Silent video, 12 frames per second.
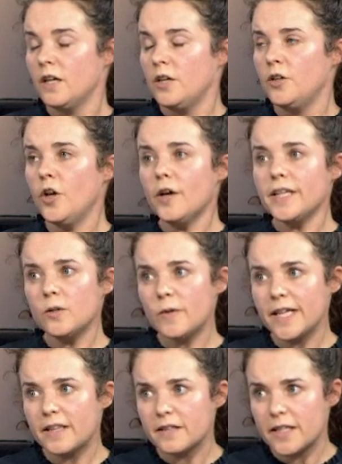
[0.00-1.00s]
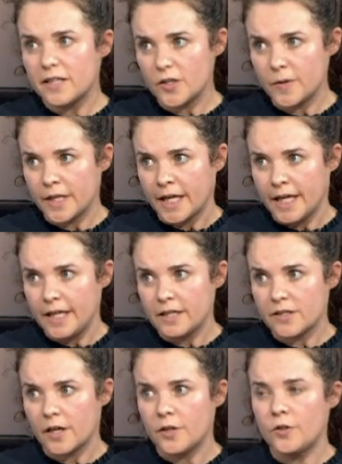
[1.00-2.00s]
Not in the way that they're doing
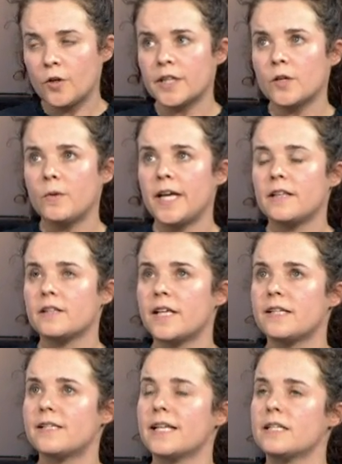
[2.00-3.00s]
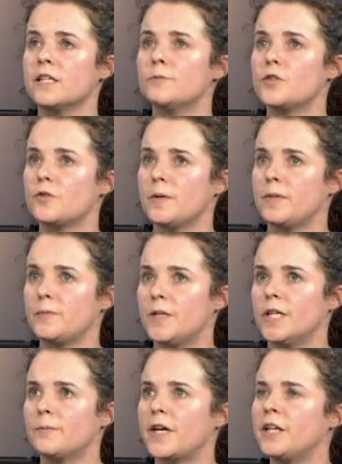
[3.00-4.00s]
it, and not in the way that they're setting up to trip people
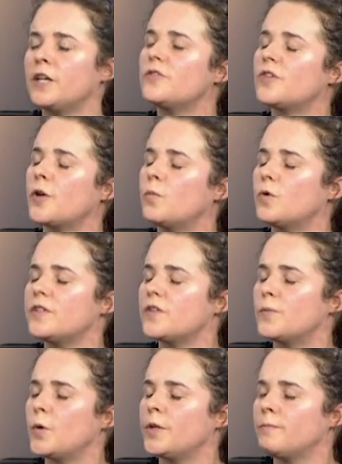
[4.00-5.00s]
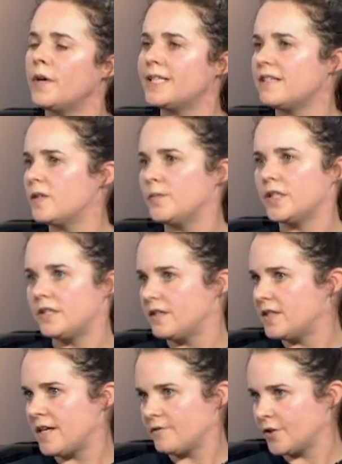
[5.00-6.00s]
up. And also, what is the point? My disability
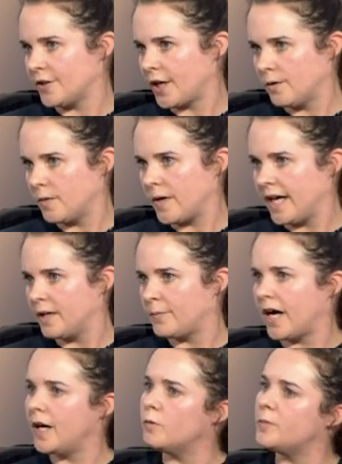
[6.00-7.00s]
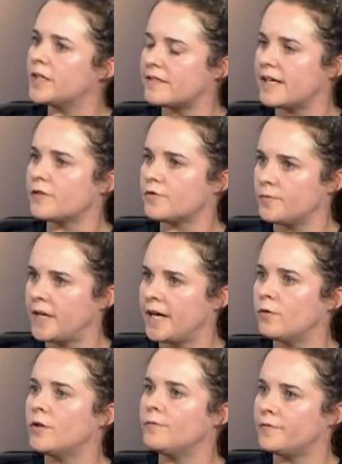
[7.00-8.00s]
is never going to go away, but I will be assessed from
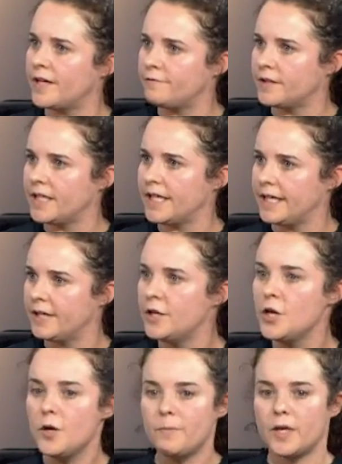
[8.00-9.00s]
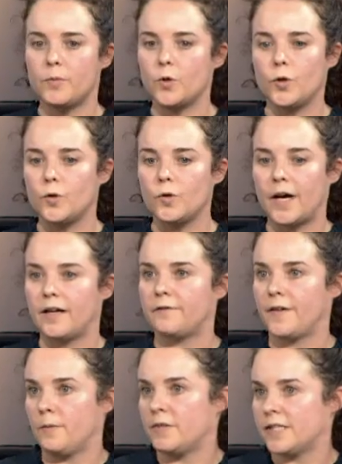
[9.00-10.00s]
now on for every year. People who
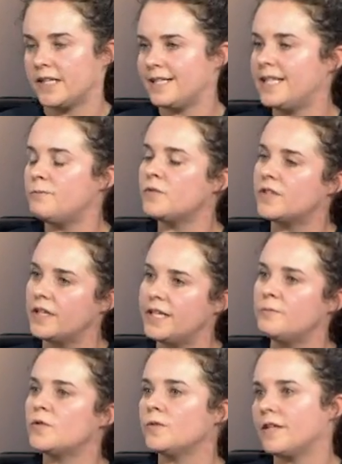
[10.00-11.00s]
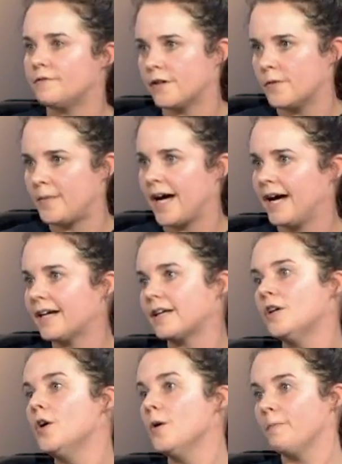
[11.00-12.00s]
have amputated limbs, their limbs will never grow back.
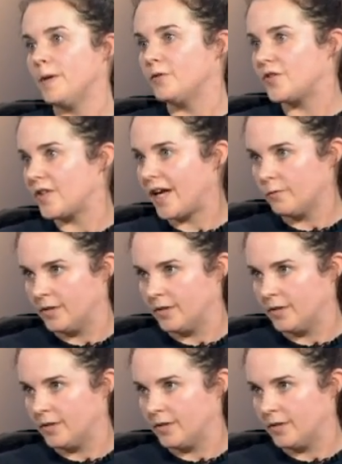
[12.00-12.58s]
People's sight